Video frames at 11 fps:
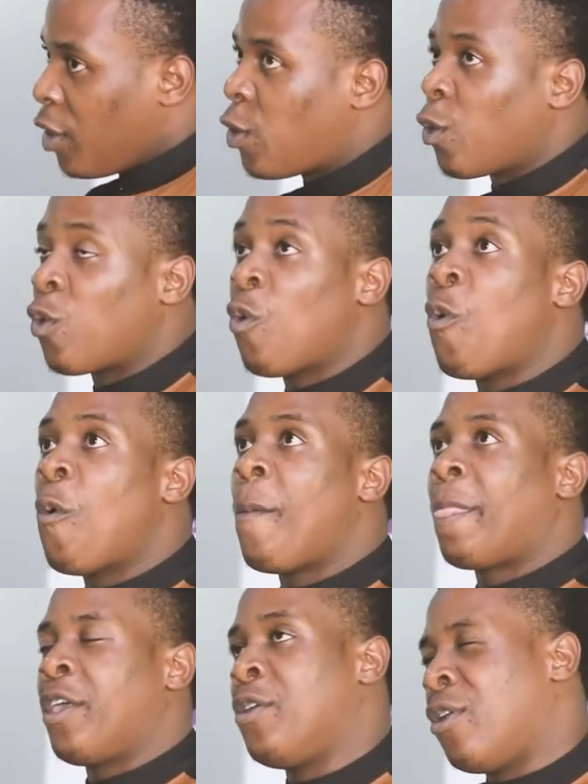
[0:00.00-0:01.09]

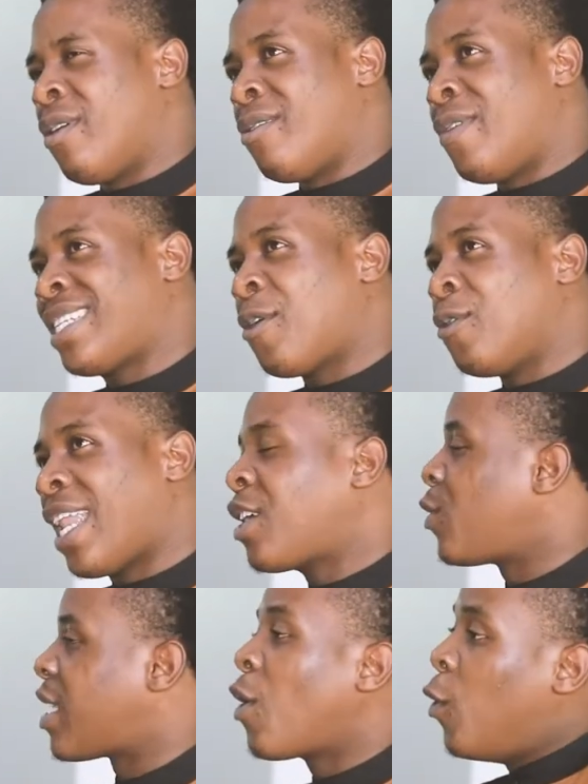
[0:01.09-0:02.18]
through, you know, what I would like
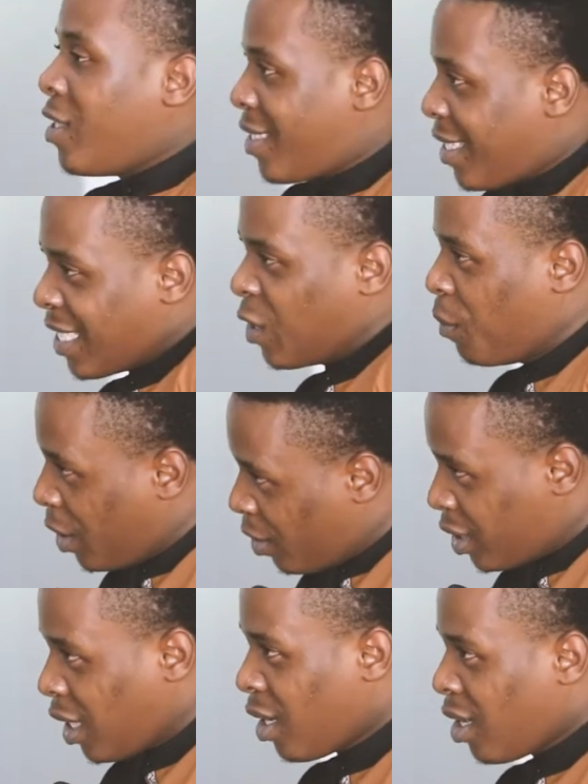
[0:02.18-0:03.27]
to say, consensus
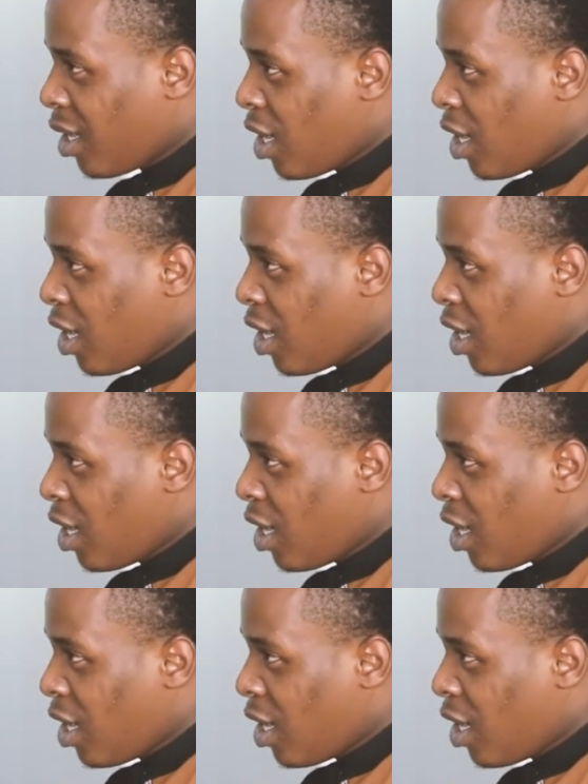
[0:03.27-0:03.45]
building.